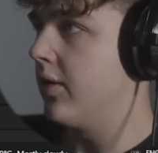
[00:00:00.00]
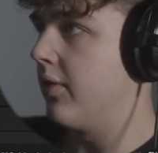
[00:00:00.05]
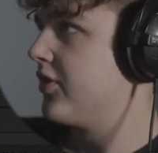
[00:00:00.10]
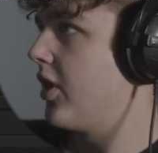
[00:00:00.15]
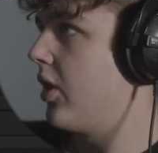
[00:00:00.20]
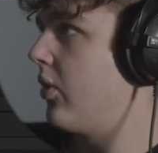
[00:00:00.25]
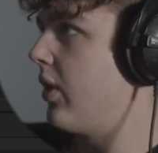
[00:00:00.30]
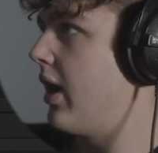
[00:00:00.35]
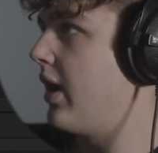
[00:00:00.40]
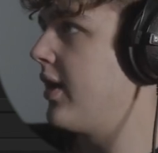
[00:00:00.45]

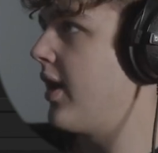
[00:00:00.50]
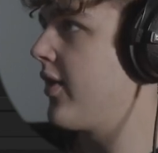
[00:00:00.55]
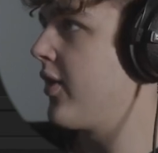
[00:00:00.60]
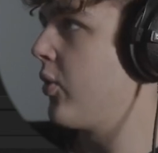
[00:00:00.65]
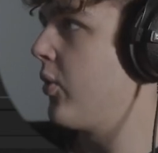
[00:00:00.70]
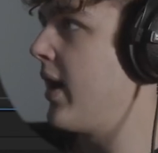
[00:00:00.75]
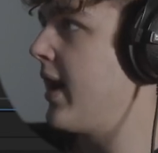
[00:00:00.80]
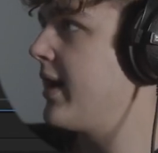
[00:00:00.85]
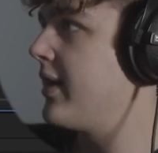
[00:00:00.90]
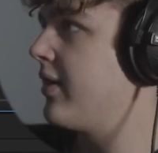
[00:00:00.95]
So
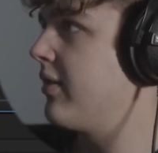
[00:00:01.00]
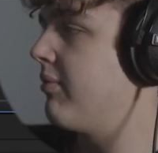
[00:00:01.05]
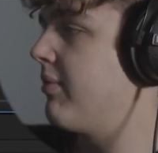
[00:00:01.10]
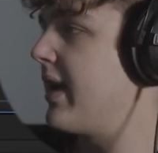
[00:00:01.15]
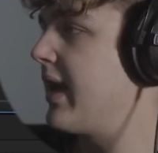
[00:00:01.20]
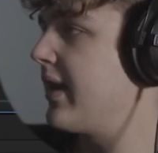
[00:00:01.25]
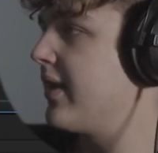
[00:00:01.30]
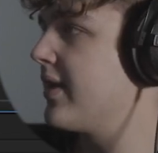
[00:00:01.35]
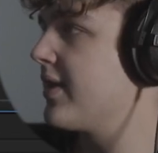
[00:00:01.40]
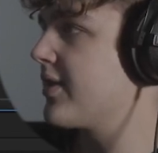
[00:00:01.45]
another way to
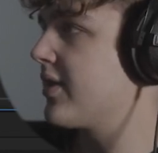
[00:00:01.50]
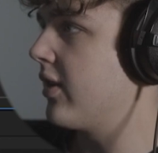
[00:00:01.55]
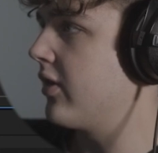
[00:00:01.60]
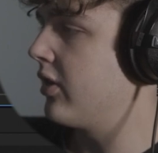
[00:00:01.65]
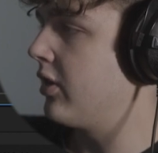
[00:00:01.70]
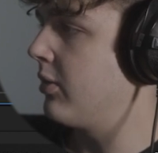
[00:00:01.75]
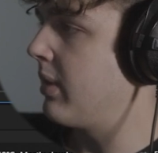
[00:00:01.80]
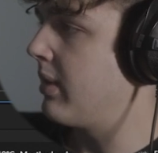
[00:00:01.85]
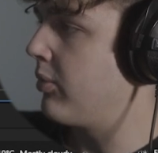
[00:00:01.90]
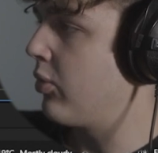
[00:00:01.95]
make this a
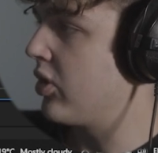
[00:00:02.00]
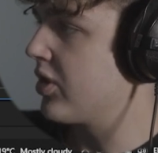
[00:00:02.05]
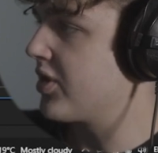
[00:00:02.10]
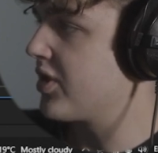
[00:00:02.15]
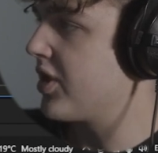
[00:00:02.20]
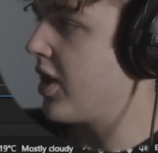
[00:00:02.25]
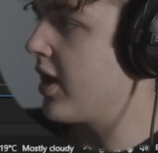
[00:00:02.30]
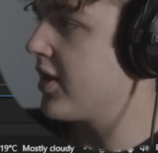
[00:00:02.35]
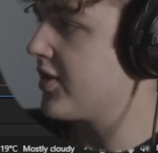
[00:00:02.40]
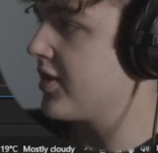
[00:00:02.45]
little bit more
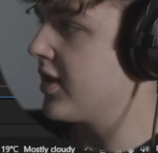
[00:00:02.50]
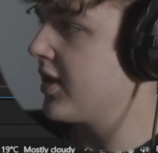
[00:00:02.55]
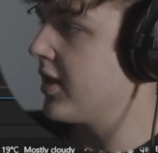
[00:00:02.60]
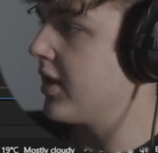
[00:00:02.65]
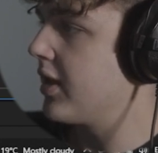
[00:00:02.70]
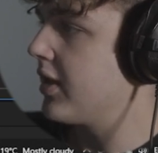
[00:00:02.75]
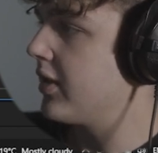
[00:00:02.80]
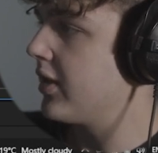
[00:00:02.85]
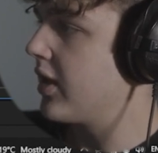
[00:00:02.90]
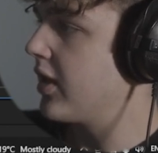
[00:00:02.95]

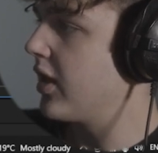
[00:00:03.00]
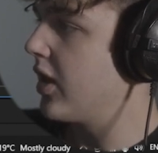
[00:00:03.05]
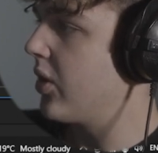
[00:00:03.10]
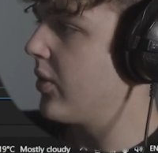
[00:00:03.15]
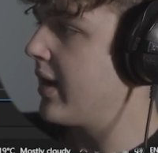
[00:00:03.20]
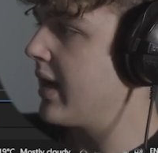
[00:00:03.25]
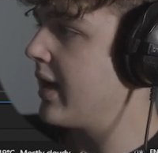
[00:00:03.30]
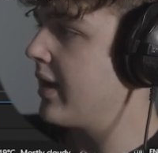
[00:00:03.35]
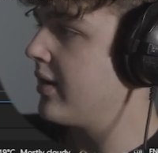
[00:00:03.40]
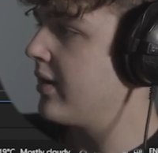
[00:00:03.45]
saucy, you can
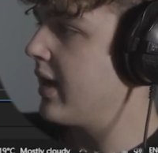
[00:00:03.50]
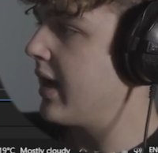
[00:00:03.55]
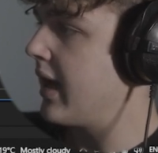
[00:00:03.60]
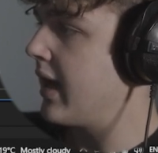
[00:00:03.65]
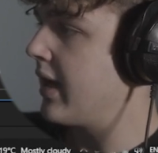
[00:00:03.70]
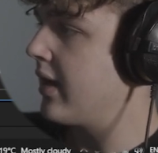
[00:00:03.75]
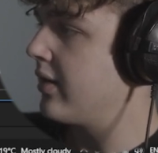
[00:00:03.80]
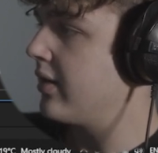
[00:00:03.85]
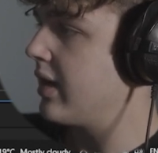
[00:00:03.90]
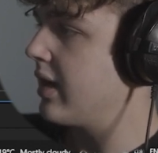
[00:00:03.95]
go in
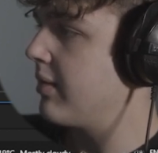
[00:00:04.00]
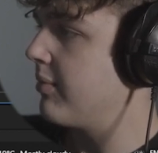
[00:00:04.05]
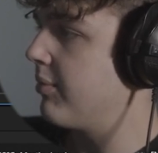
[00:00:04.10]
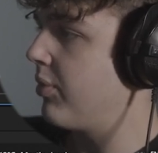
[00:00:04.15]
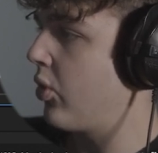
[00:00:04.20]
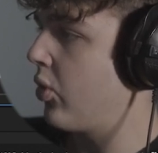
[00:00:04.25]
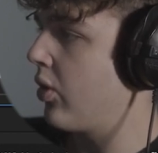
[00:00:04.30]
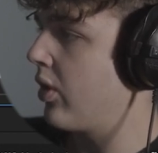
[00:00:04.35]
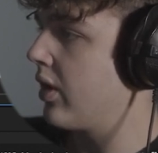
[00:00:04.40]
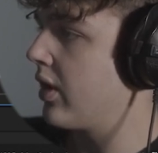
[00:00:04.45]
and
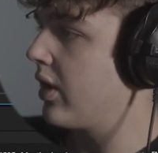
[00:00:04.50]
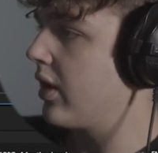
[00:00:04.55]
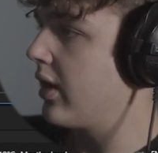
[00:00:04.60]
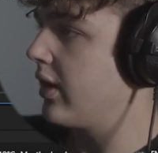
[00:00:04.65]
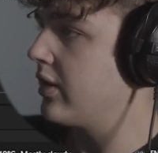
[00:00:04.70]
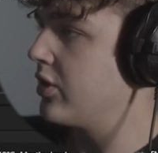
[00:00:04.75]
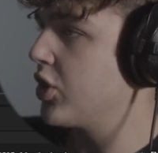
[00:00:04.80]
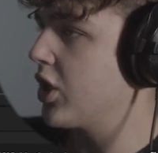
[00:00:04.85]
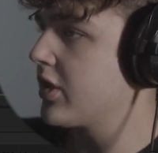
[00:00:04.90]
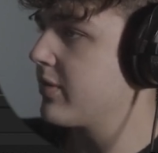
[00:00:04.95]
import
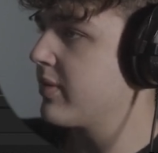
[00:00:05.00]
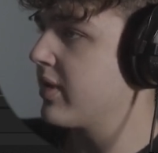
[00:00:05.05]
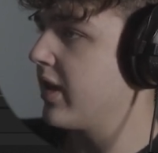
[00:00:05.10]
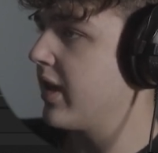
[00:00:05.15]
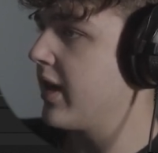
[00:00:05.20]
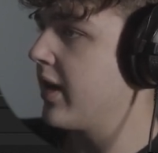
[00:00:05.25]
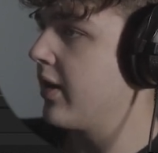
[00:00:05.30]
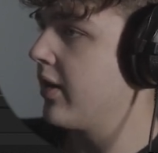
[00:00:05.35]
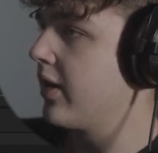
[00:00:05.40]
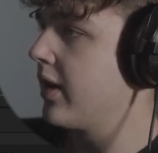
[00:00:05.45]
an adjustment
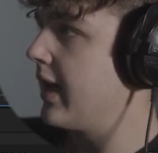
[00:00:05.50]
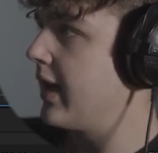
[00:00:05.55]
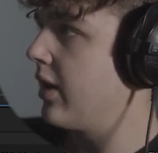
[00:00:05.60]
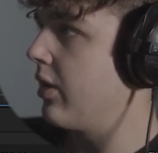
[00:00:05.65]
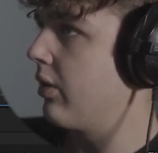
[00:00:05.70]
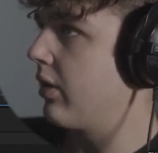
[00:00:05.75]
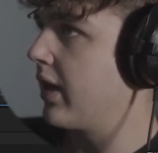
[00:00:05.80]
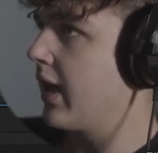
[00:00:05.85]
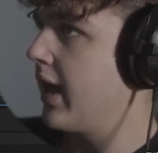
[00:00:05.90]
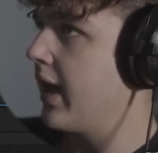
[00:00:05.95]
layer,
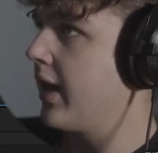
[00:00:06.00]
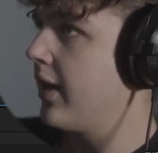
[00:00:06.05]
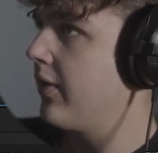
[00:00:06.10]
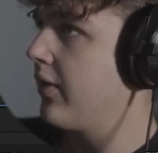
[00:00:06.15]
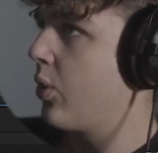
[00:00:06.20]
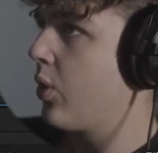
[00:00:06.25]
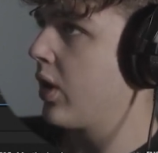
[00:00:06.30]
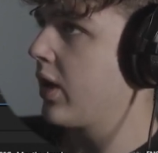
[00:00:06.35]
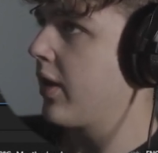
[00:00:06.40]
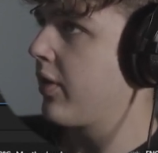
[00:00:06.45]
hit OK.
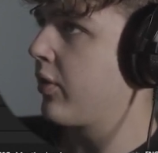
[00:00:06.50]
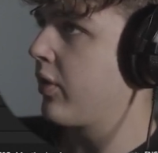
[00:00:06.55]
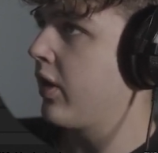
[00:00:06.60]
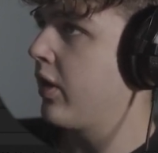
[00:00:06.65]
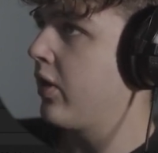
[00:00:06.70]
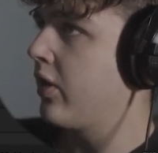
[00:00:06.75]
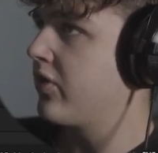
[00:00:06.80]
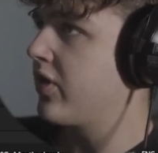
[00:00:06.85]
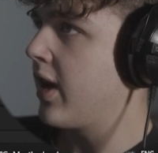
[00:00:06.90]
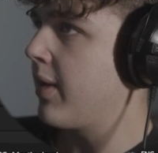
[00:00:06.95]
We're going to throw
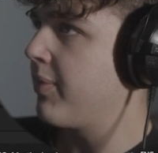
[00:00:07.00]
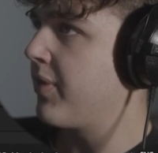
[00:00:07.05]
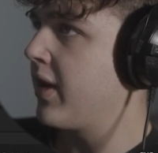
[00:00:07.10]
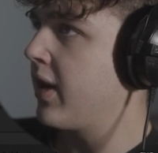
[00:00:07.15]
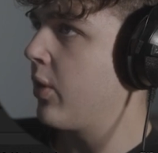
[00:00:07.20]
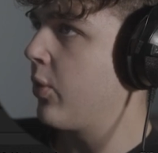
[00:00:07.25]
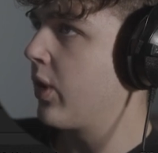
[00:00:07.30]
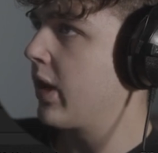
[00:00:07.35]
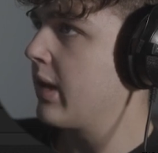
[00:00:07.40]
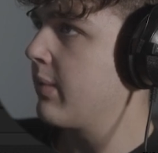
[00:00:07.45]
that on top
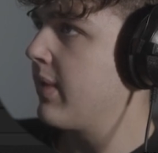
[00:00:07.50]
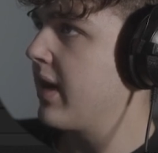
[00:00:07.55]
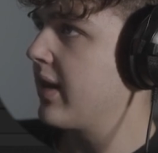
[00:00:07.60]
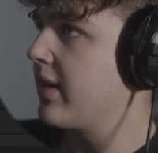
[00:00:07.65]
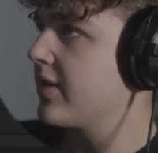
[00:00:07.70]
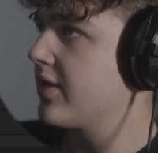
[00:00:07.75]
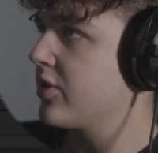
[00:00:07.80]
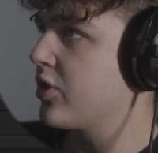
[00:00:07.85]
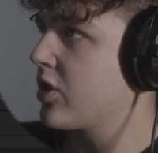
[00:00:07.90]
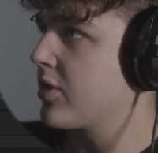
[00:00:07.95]
there. We're going to
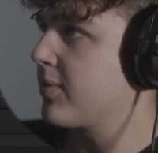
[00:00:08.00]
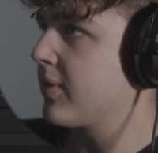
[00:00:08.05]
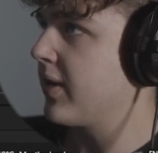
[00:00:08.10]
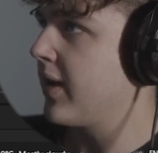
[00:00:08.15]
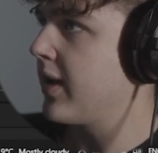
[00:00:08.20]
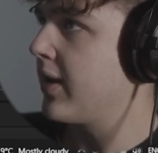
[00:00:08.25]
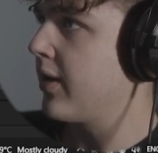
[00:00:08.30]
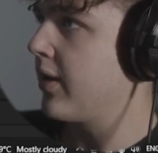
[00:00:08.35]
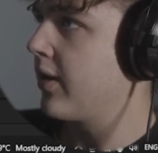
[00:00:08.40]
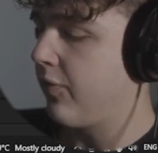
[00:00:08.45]
make this adjustment
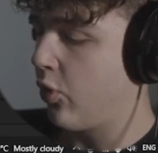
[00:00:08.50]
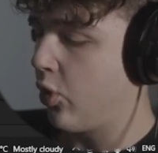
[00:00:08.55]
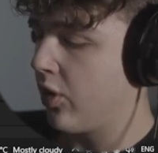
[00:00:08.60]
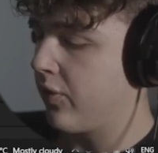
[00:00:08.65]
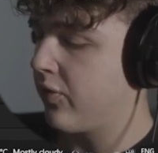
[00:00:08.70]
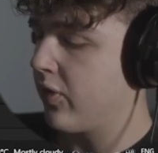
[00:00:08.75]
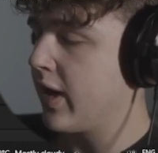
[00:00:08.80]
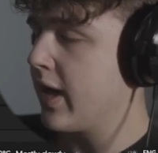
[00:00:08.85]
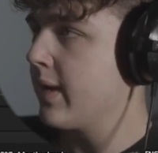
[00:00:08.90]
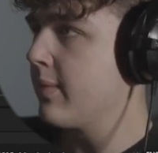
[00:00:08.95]
layer
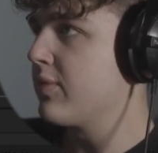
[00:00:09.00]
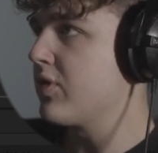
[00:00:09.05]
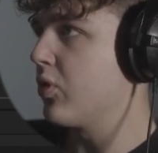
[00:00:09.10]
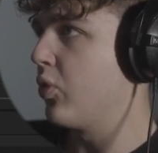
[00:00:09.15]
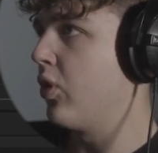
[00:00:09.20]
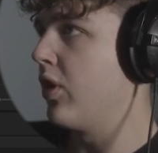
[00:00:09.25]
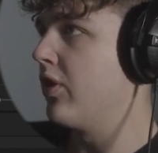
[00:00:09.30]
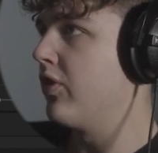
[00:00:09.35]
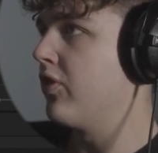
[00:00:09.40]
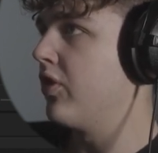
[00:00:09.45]
4 frames,
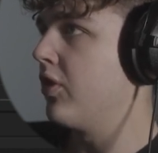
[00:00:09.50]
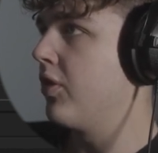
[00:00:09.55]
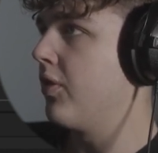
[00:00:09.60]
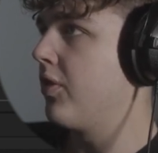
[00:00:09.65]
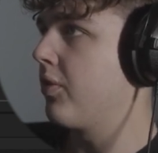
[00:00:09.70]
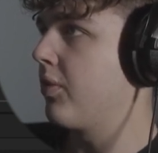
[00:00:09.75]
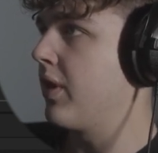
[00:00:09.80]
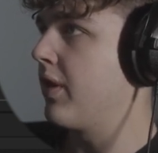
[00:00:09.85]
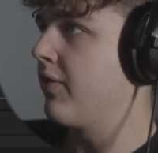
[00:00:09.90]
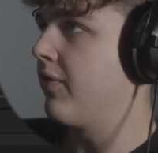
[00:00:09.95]
1, 2,
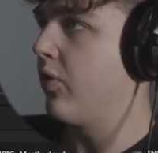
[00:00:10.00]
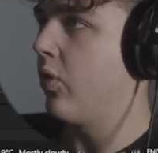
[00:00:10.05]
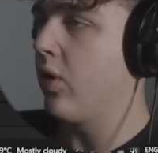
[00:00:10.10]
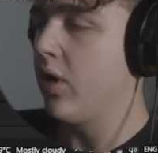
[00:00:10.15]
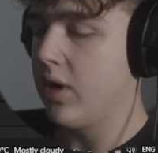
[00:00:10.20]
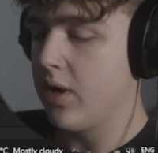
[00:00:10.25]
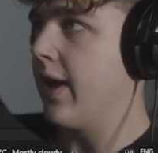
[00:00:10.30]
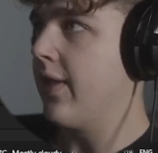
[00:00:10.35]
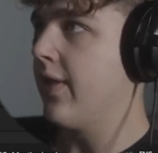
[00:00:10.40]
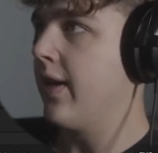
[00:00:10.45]
3,
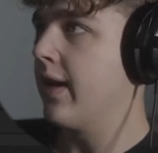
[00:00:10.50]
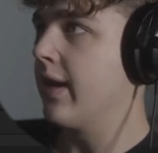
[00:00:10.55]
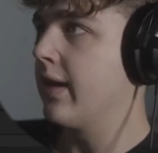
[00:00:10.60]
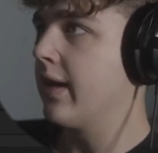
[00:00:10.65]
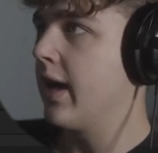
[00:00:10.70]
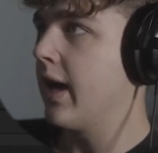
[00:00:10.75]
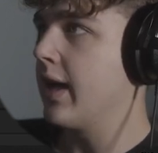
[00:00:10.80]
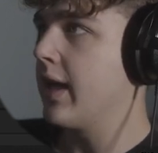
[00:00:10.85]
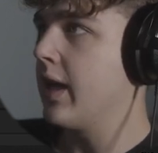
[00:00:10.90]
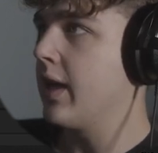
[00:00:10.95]
4, and then
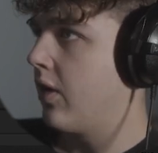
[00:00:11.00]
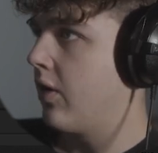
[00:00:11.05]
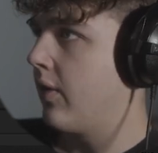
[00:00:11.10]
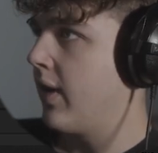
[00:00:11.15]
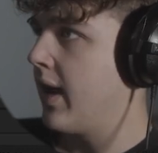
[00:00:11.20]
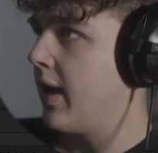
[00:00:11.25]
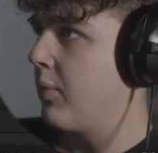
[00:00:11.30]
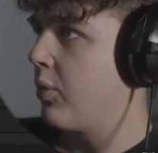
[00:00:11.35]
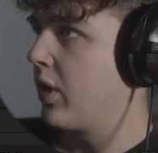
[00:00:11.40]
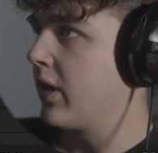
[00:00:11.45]
cut it. All
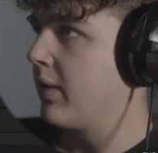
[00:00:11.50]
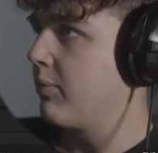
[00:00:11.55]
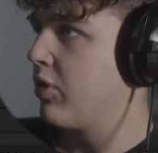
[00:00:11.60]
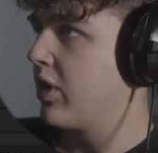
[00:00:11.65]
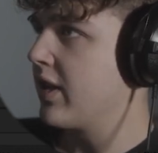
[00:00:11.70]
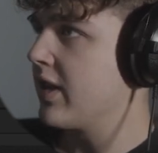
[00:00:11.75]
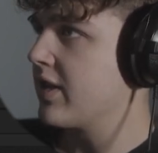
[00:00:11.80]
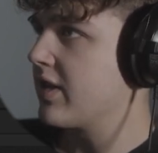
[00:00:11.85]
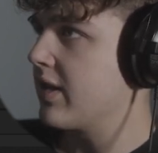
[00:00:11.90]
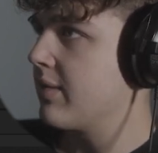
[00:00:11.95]
right. And we're going to
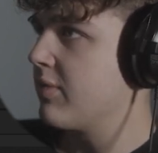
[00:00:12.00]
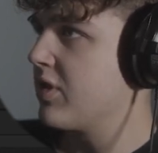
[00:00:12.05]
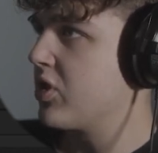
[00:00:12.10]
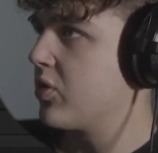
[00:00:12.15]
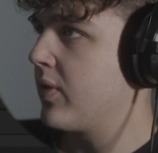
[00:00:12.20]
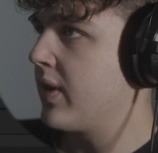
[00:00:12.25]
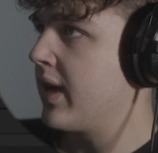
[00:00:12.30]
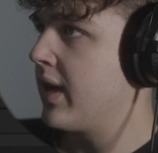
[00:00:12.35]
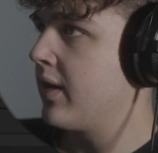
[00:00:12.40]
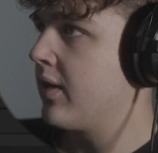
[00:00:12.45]
bring this in
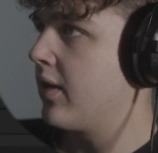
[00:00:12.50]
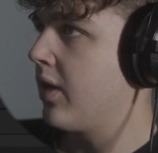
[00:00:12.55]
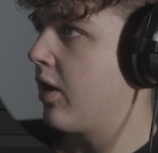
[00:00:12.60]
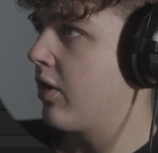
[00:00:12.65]
between